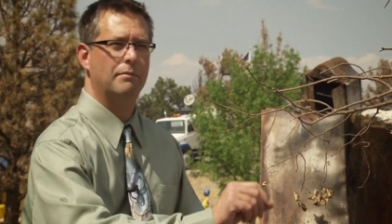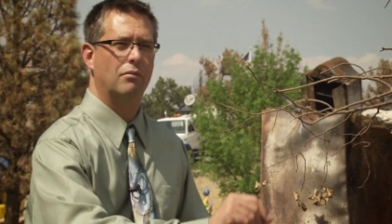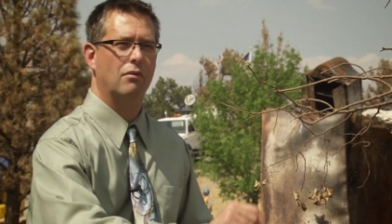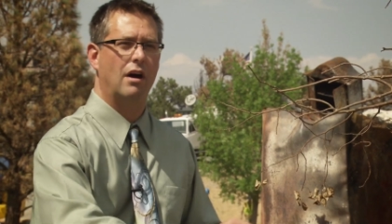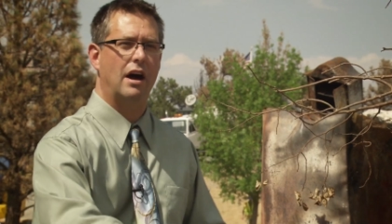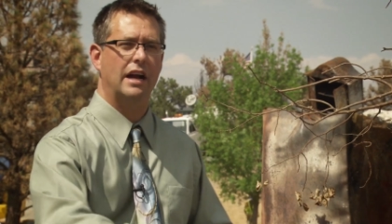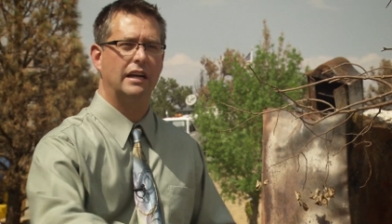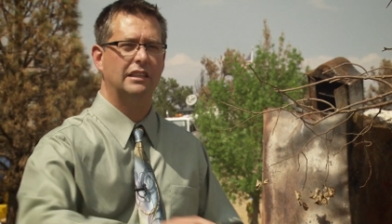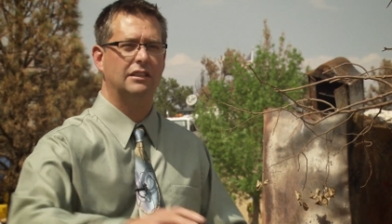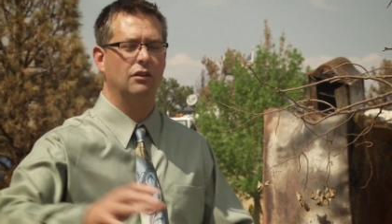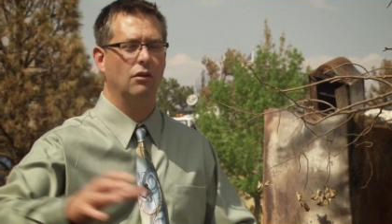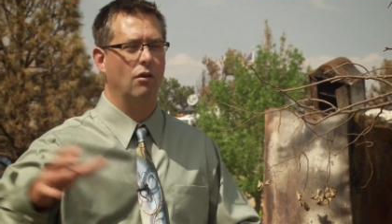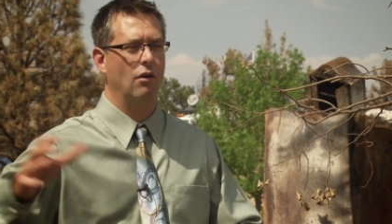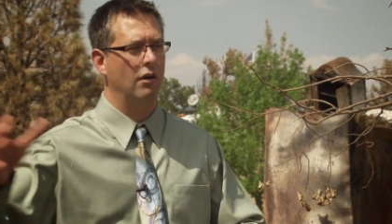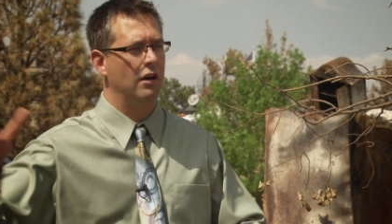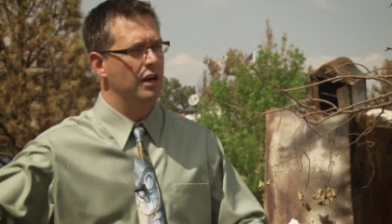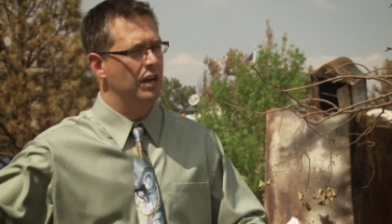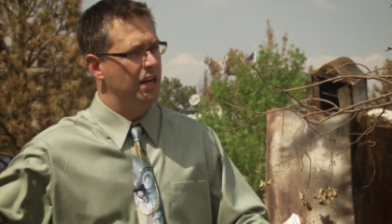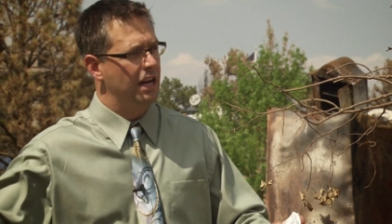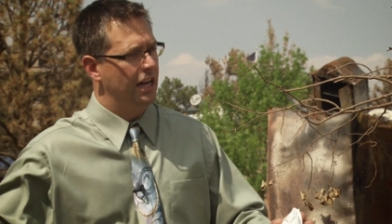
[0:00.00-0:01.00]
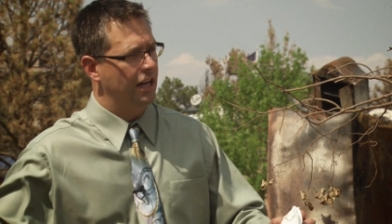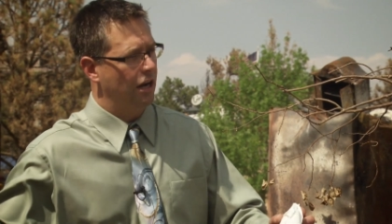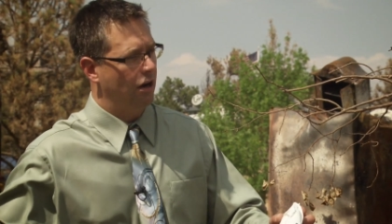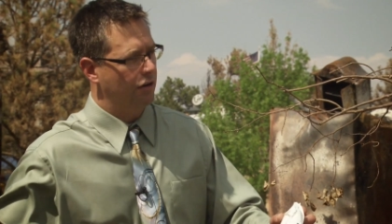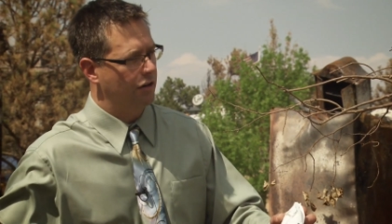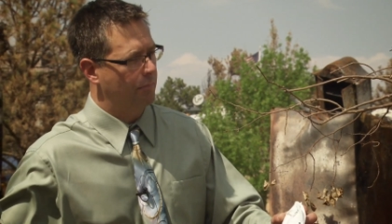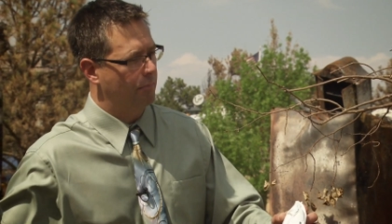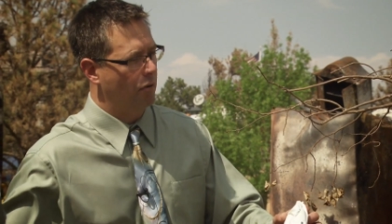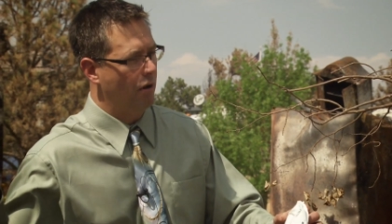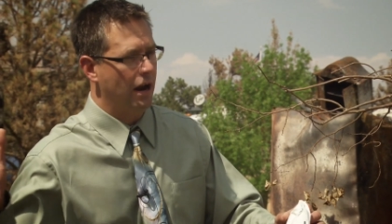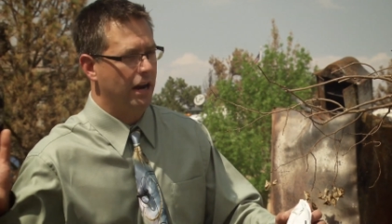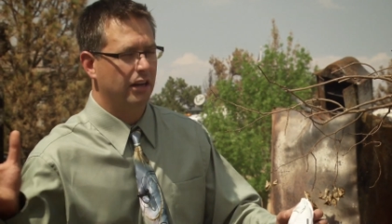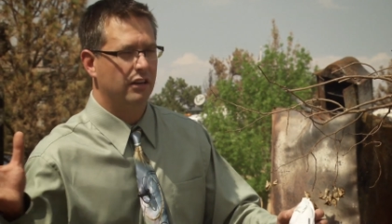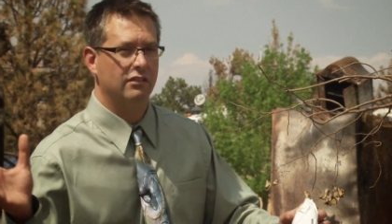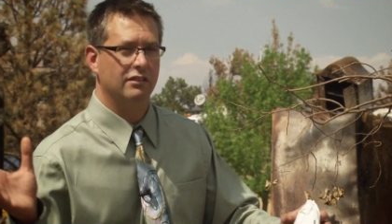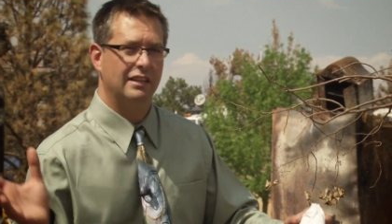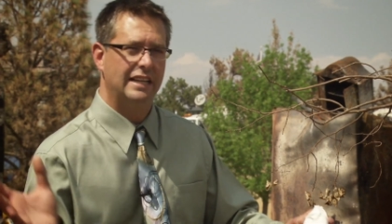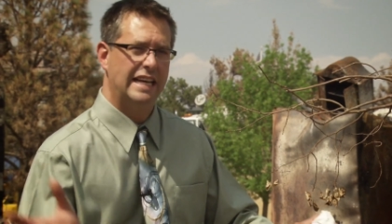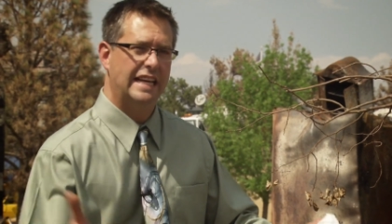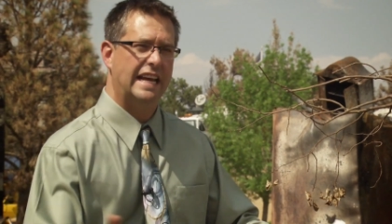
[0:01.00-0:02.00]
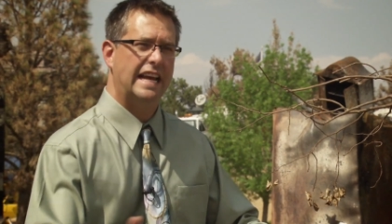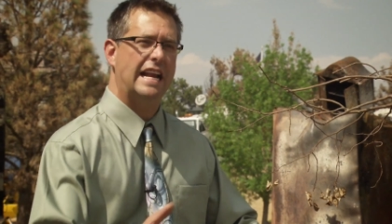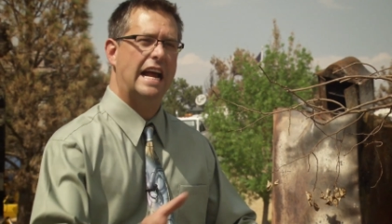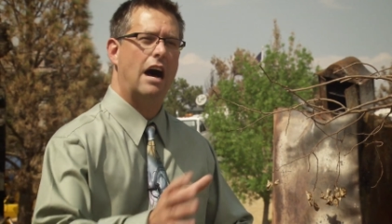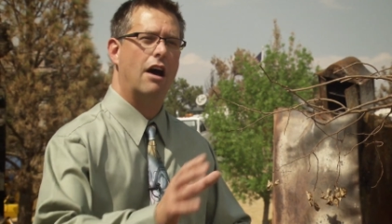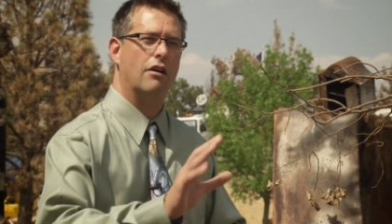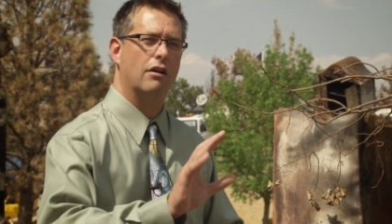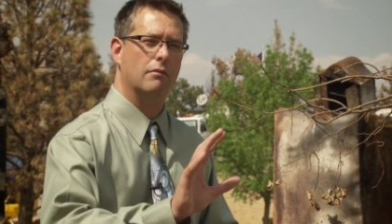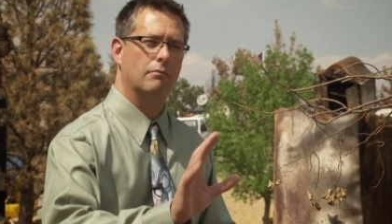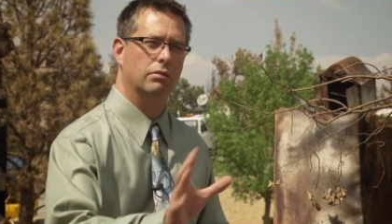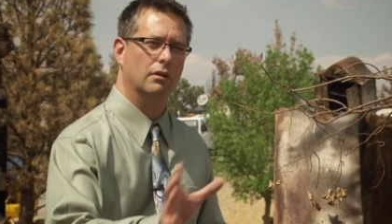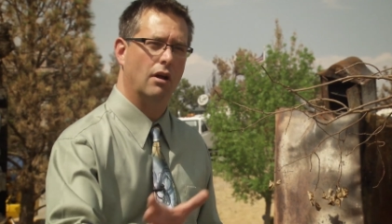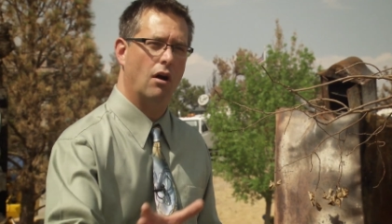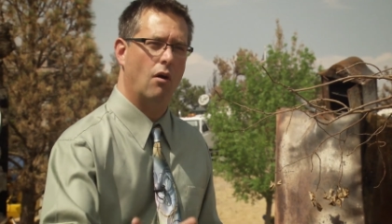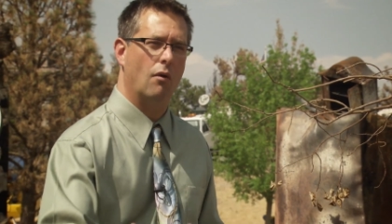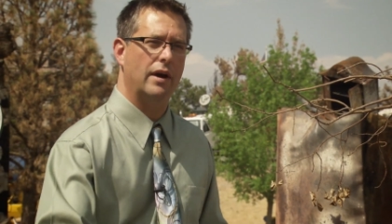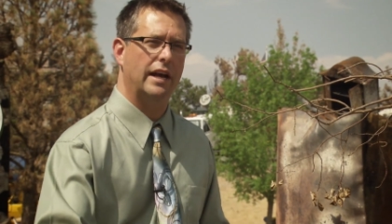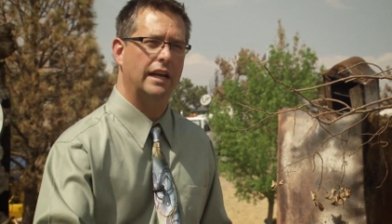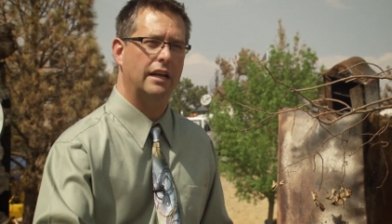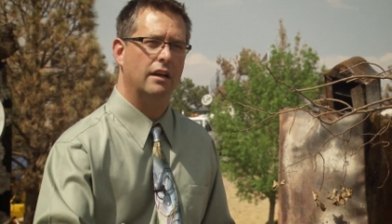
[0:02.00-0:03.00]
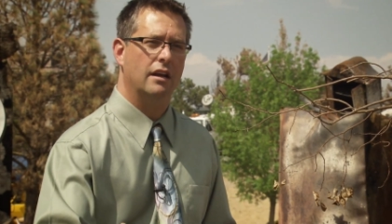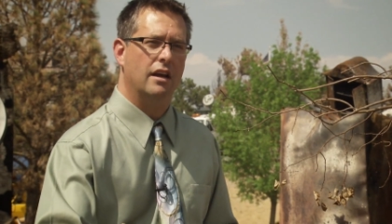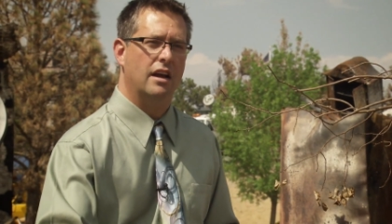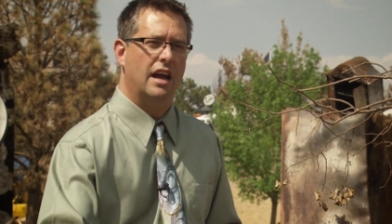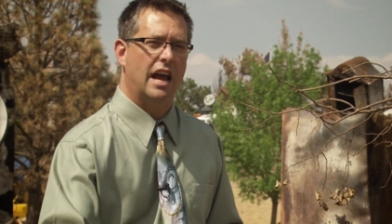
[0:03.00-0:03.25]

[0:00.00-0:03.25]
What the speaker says: product, or the product's leaking out or blowing